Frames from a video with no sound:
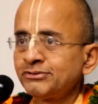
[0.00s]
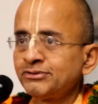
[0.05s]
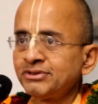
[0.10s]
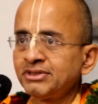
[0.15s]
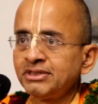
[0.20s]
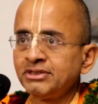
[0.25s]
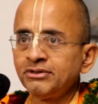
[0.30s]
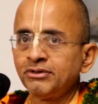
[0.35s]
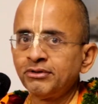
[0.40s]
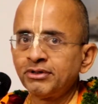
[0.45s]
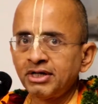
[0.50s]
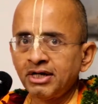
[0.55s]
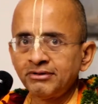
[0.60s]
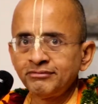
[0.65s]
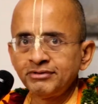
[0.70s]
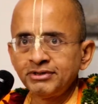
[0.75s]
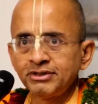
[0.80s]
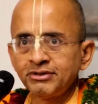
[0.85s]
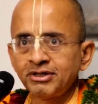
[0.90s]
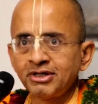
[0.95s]
So the door
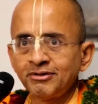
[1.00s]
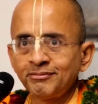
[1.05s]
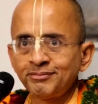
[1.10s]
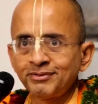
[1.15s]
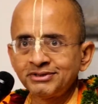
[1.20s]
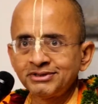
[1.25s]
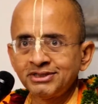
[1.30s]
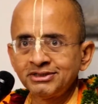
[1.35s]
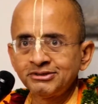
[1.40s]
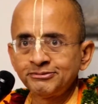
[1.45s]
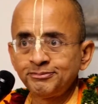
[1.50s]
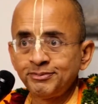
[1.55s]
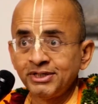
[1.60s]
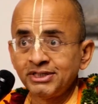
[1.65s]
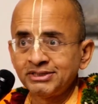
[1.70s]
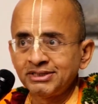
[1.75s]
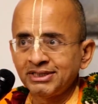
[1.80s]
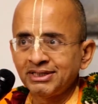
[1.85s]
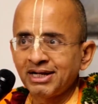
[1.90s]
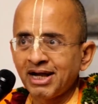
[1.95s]
and window represents
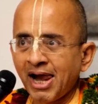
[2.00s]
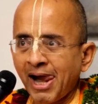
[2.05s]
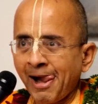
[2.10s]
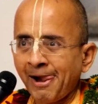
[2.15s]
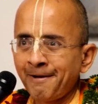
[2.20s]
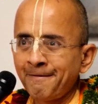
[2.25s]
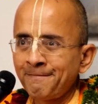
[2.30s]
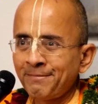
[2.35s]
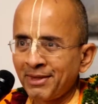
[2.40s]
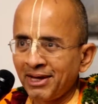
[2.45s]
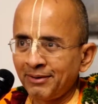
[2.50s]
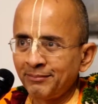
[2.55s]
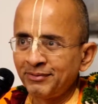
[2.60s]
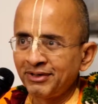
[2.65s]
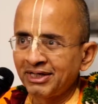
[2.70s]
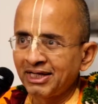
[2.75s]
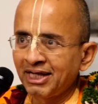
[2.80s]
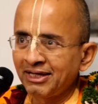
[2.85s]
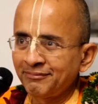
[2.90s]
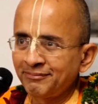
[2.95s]
preaching
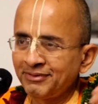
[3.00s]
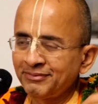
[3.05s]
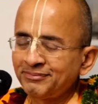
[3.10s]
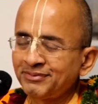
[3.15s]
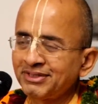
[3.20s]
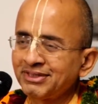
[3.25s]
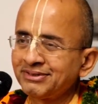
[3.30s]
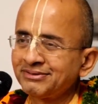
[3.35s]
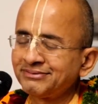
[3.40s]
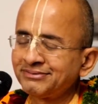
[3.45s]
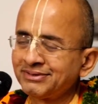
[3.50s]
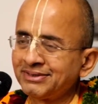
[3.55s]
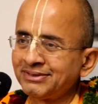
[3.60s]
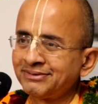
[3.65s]
and bringing people,